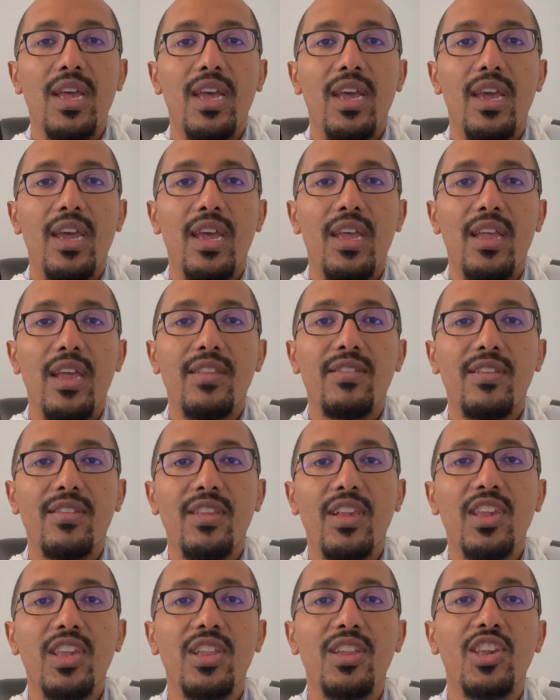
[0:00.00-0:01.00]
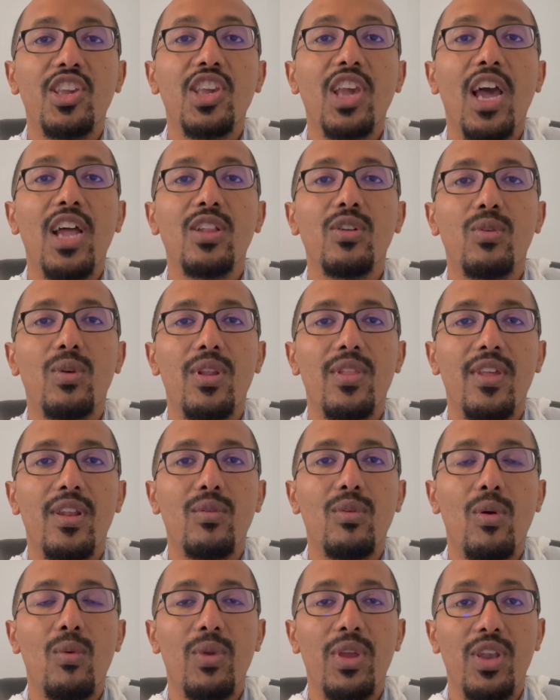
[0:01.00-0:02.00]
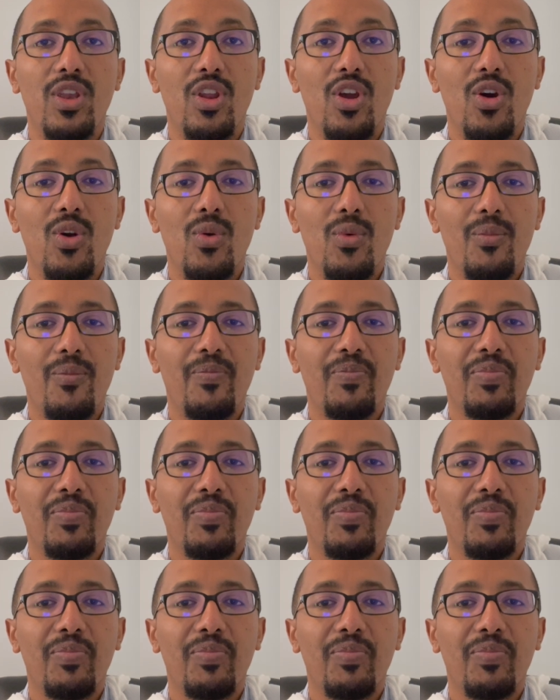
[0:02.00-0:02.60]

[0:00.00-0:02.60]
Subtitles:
It's essentially shallower than what we know.